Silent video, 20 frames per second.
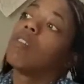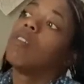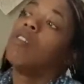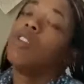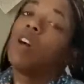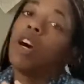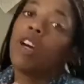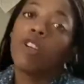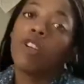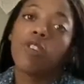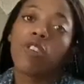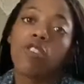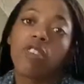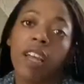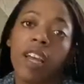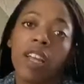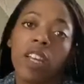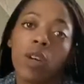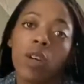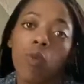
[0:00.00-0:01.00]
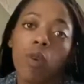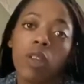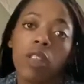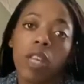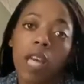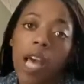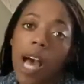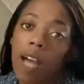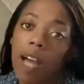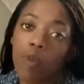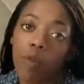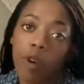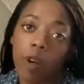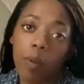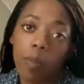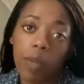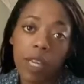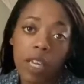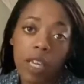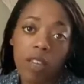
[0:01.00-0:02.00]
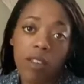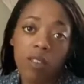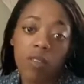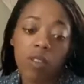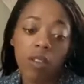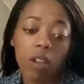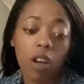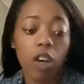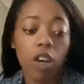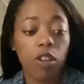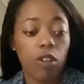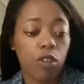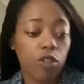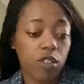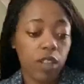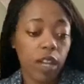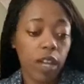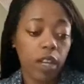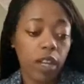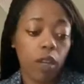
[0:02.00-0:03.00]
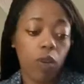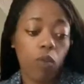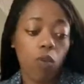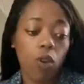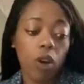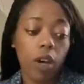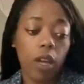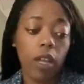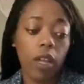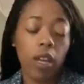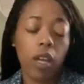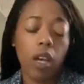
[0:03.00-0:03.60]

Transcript: understanding what the God realm is, understanding what